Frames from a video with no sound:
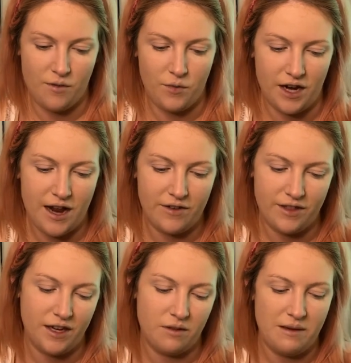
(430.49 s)
I wanted
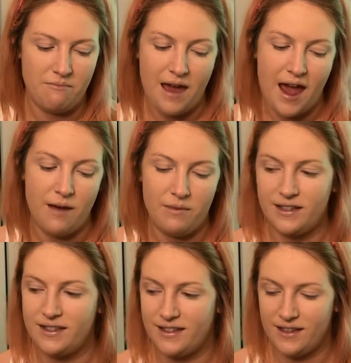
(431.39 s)
everything to be matte
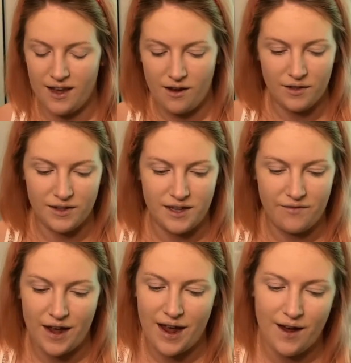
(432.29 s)
because that's like all the stuff
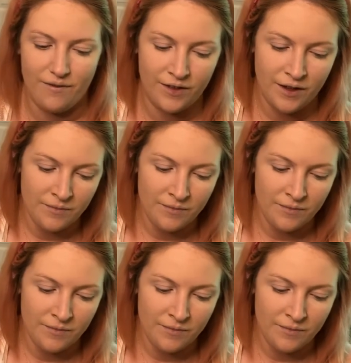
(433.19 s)
I have.